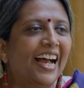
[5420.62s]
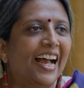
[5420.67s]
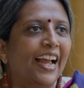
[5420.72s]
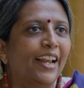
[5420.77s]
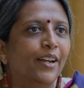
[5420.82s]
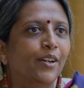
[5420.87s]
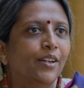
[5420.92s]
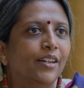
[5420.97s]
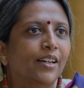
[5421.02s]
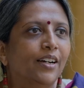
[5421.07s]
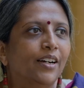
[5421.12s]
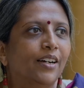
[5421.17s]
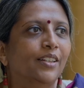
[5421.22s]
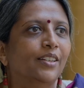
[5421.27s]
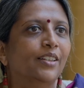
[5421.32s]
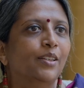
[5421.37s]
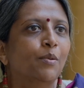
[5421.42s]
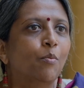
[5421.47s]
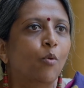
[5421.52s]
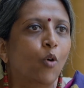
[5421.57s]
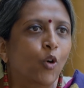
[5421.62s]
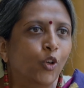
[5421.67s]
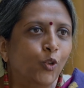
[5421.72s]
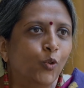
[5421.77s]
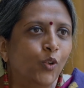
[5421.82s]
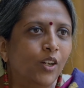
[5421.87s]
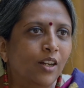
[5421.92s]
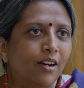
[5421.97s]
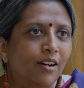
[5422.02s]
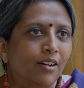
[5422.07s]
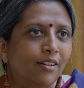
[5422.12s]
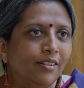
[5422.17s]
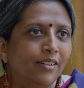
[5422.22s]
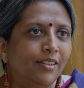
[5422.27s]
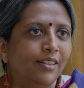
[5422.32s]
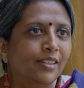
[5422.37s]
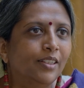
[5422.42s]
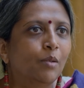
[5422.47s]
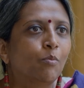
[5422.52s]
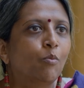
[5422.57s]
And the more you learn,
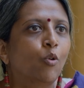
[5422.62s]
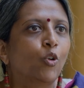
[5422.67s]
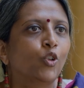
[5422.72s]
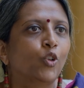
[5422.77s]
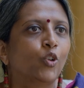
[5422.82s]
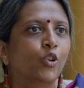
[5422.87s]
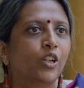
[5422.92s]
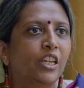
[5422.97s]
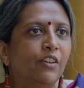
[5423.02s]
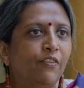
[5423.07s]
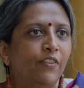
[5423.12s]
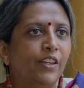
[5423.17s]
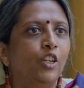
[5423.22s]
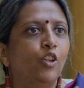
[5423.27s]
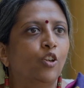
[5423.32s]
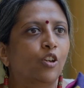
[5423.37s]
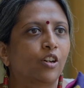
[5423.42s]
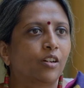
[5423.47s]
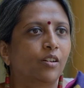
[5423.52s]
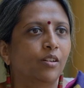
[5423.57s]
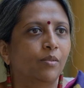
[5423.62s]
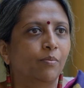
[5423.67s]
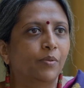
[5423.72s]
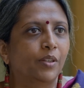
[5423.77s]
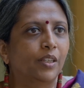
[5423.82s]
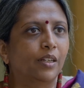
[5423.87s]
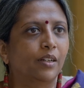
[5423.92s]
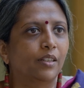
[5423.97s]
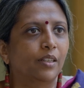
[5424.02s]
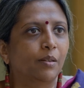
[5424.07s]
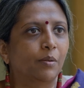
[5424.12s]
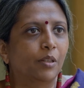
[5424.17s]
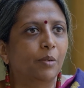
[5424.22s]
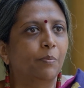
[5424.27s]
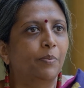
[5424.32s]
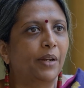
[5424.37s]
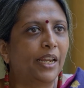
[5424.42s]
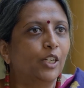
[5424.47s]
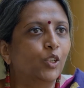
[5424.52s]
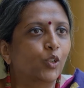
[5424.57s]
the more you're giving the
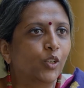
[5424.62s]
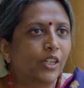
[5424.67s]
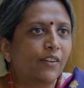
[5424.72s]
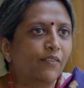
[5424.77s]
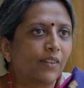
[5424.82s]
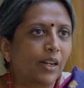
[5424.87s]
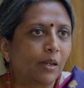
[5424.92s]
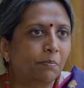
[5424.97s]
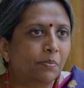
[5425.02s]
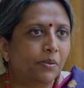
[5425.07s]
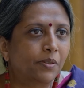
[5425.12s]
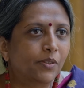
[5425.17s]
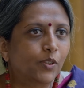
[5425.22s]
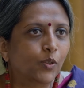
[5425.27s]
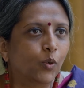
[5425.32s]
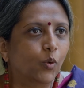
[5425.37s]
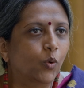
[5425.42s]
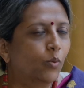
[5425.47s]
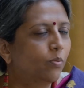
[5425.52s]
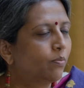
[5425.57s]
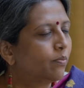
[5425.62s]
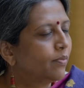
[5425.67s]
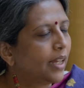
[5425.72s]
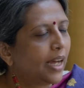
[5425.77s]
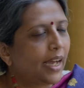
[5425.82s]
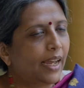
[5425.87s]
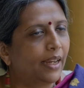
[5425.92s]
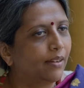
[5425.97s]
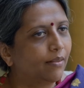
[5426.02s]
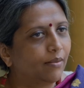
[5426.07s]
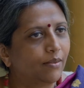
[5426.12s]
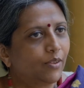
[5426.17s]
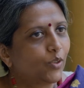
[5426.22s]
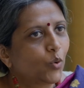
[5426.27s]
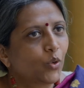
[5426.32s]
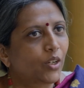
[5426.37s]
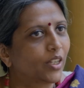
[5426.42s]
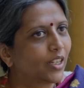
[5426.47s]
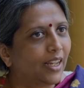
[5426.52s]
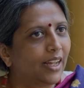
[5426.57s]
brain to develop. So I
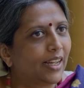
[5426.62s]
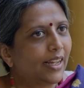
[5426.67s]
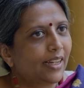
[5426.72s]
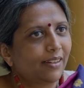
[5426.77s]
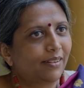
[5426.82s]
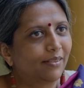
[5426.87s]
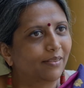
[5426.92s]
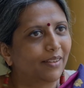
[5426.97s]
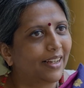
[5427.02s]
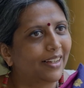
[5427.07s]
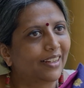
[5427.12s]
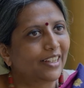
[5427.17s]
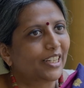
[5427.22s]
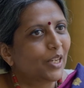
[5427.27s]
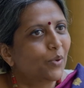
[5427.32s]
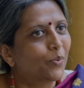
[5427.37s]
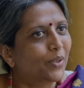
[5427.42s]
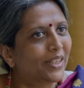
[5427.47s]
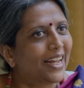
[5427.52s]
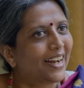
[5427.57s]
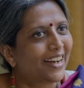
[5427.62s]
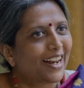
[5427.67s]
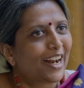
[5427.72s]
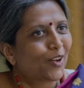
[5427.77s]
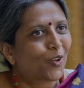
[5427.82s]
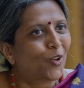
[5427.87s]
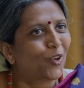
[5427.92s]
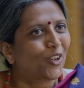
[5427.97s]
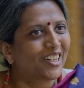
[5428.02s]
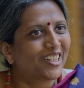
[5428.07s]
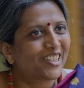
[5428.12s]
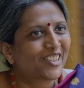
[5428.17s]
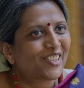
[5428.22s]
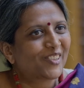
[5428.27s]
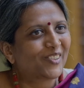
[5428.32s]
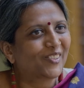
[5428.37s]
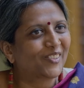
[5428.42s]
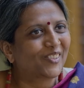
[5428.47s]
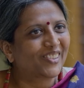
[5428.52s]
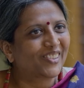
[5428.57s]
don't agree with that at all.
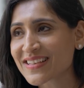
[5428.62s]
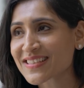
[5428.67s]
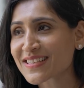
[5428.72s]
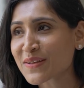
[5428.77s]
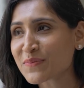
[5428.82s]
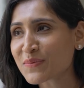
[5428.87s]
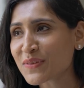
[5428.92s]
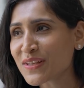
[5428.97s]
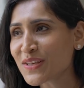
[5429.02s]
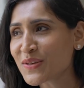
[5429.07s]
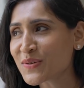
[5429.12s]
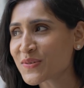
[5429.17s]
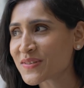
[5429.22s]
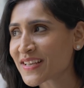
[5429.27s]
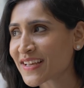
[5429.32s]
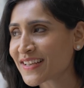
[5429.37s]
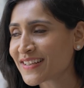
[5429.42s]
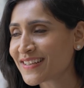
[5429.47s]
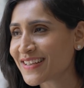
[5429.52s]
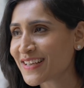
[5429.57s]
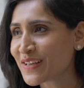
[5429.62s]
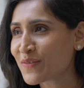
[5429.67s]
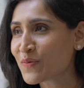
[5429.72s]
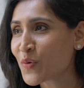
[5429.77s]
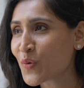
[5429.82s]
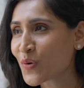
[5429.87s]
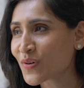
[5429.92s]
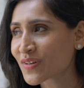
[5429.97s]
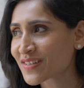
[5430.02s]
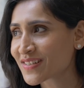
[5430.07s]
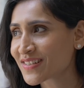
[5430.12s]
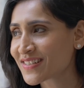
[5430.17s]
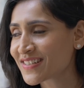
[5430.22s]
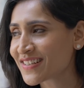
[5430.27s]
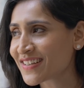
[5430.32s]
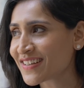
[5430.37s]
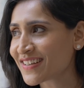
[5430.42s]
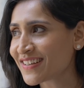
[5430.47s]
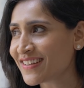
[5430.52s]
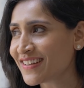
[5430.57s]
So something you said evoked
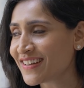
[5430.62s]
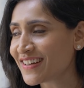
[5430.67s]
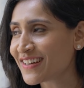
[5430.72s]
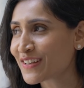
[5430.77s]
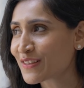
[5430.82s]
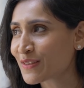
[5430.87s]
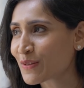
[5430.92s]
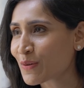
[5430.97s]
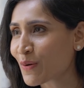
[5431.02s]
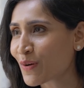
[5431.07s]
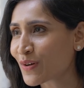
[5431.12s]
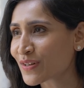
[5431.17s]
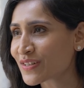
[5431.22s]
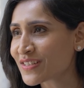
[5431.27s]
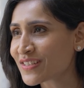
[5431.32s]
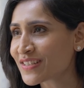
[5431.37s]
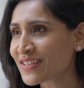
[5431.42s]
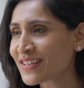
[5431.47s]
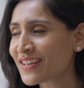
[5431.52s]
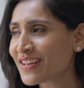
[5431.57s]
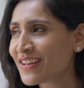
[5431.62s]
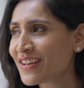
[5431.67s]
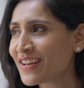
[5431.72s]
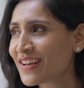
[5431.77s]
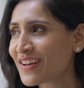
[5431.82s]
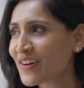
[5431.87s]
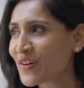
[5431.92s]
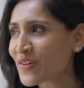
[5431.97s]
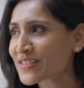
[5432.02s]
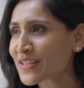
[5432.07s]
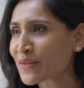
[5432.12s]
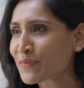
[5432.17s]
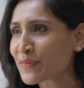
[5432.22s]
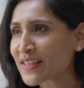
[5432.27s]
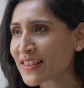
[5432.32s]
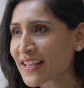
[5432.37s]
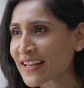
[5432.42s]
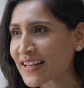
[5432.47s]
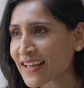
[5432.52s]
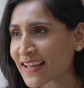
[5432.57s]
a thought,
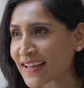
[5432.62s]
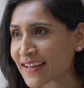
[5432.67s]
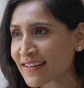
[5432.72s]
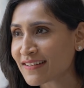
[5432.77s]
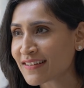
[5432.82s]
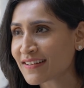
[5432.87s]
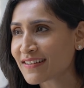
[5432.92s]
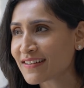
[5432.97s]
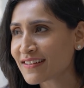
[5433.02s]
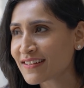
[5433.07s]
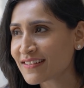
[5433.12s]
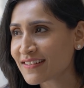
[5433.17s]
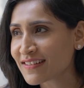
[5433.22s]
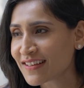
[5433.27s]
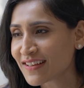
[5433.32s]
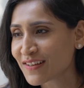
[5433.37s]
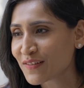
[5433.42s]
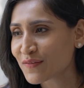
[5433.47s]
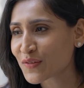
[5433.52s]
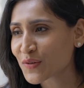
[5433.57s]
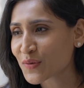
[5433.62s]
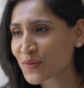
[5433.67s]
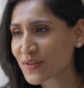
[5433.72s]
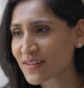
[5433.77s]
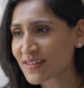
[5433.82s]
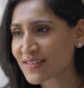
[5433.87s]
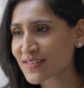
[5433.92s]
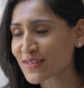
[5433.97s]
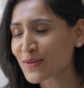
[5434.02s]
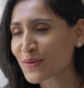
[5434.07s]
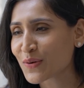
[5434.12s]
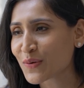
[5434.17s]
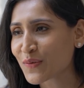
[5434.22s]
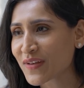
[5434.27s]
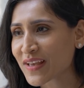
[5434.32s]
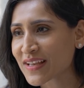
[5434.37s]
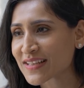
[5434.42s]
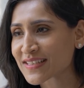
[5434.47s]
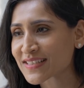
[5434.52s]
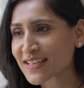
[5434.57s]
something that I had heard a few years ago,
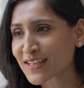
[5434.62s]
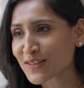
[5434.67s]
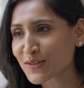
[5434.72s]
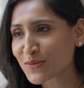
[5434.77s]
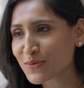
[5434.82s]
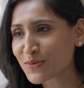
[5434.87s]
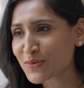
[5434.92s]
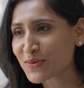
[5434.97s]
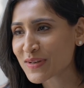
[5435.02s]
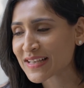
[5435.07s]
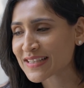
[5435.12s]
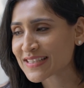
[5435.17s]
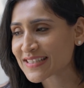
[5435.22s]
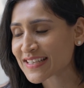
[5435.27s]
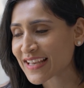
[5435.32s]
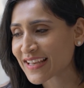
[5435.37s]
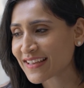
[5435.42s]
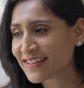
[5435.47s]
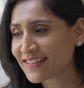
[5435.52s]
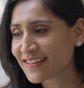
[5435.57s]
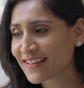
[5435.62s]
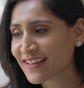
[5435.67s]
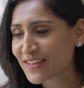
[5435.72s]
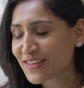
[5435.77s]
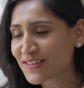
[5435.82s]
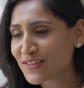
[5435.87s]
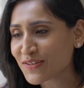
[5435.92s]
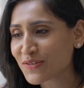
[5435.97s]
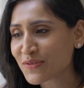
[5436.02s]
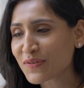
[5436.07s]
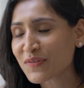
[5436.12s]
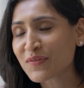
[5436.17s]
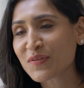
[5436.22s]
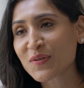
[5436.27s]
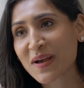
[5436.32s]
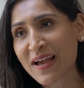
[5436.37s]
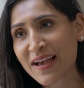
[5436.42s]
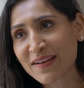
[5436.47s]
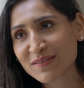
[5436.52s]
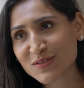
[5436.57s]
where Sadhguru had said, if
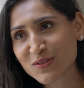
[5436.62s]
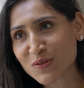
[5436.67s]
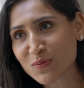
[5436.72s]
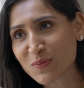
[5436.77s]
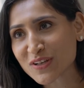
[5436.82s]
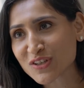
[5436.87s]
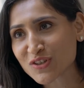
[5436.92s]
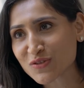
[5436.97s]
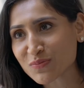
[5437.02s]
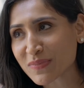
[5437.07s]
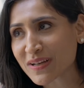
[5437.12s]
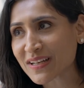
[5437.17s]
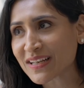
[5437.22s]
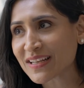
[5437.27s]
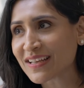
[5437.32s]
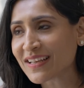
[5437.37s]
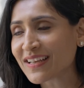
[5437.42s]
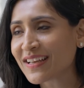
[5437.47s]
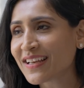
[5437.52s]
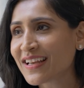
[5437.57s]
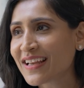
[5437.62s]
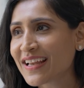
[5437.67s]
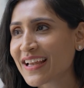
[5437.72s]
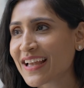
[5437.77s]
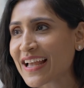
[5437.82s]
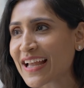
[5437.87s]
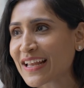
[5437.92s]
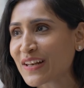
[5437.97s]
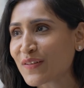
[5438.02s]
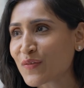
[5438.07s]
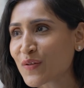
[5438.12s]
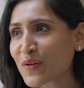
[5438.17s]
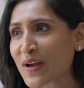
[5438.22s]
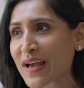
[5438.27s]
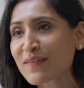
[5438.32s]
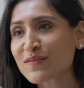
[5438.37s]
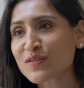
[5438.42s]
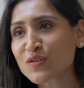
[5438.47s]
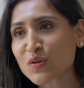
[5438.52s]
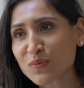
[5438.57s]
you have so much money and if you
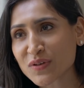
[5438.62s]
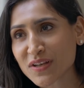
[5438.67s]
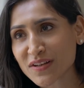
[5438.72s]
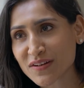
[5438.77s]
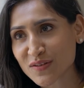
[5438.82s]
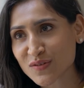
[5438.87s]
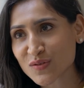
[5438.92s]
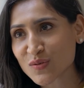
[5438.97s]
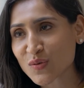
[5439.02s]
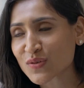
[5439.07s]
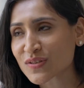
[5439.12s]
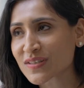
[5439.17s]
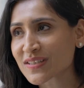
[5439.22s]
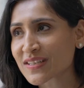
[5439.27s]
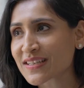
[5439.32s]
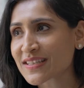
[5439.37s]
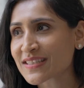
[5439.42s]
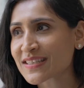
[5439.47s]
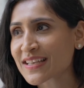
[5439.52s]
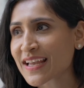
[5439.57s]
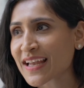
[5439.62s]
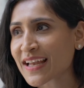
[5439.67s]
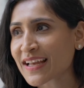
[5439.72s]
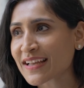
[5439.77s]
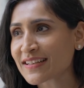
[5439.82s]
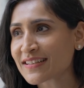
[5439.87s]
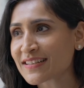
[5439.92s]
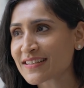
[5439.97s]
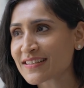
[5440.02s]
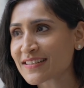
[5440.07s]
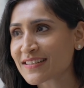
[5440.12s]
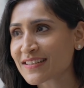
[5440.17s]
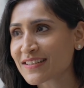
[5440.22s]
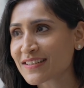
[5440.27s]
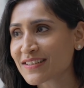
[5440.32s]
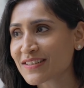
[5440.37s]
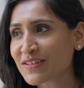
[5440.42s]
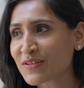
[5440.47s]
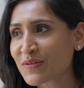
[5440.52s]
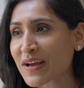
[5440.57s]
have so many resources and
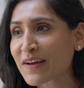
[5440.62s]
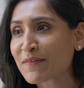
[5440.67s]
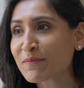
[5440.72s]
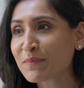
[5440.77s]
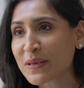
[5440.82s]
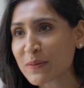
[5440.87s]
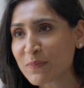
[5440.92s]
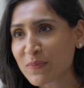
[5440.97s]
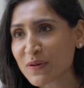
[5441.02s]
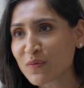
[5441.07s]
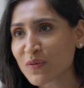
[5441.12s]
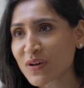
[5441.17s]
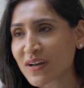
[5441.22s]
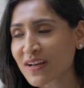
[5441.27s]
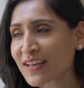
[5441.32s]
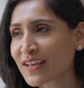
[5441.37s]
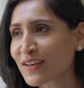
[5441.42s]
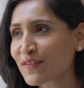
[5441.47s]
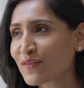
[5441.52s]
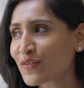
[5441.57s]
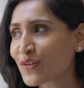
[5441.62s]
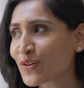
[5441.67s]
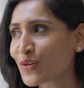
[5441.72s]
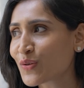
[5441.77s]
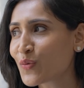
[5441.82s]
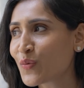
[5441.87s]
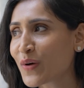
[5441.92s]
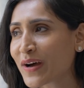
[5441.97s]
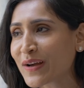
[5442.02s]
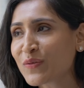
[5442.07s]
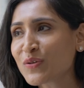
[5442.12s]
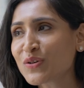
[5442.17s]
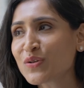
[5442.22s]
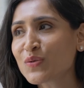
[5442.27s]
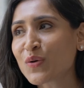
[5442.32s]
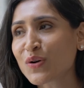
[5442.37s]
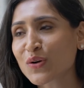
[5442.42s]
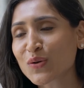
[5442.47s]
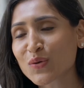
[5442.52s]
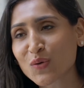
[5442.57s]
you have people working for you, why would
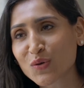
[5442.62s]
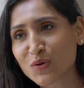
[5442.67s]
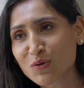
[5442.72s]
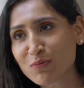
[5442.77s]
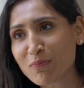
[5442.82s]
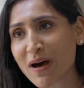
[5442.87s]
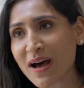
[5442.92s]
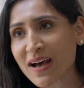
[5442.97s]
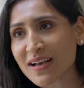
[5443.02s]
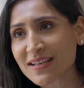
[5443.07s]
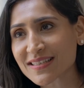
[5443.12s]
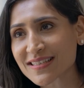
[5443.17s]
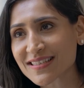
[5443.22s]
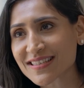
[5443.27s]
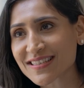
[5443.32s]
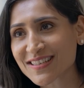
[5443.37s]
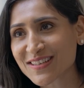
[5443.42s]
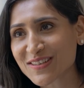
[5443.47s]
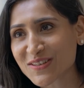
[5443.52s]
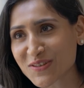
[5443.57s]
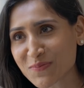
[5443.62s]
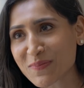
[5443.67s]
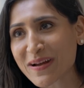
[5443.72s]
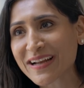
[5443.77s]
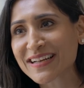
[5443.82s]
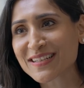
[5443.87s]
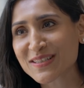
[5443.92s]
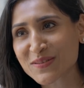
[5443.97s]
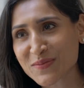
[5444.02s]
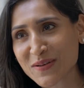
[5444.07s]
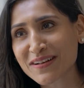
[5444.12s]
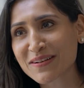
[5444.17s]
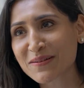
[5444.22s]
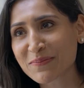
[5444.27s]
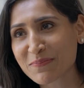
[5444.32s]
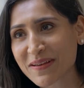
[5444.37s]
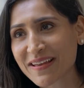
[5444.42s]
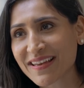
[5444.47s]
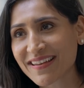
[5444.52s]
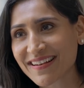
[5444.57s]
you want to go to Mars? You might as well
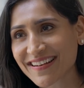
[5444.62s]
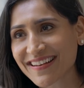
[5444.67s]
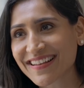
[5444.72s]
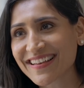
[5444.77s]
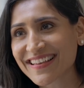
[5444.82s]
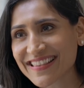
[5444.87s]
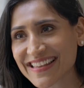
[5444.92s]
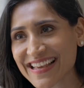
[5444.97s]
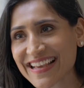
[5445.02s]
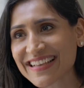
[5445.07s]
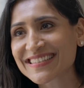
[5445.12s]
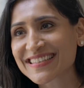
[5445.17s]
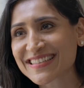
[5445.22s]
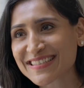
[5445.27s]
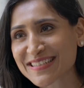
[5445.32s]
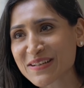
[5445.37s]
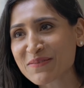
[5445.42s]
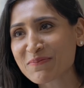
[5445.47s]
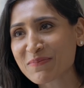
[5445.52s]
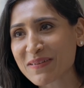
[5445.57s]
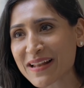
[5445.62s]
repair the existing